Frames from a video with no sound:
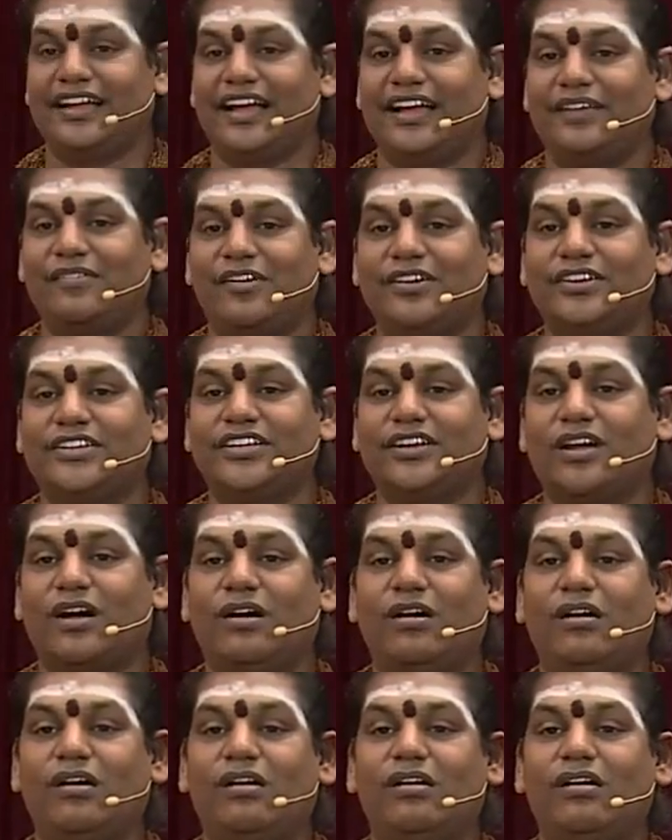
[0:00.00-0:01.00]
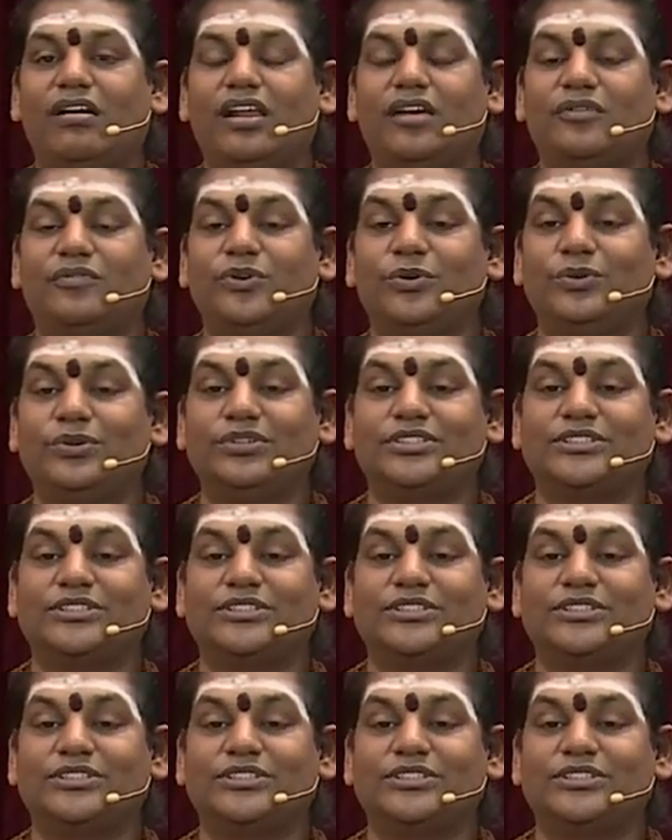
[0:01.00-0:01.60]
I wanted all of you to